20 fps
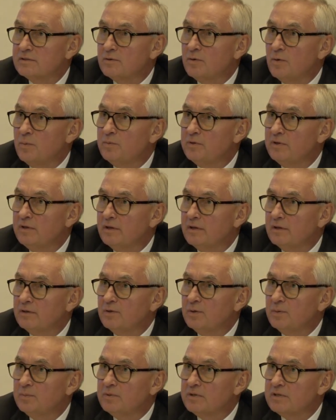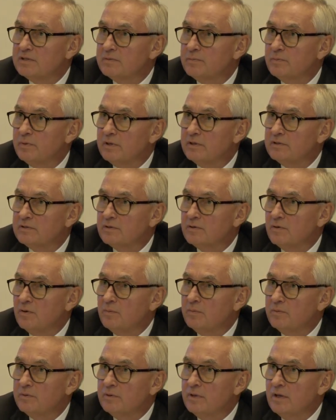common economic space,
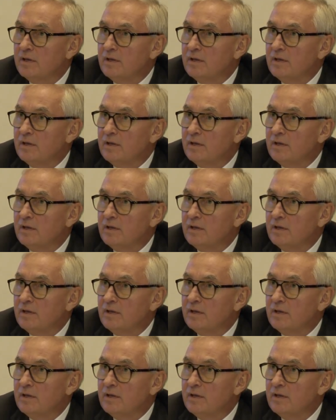common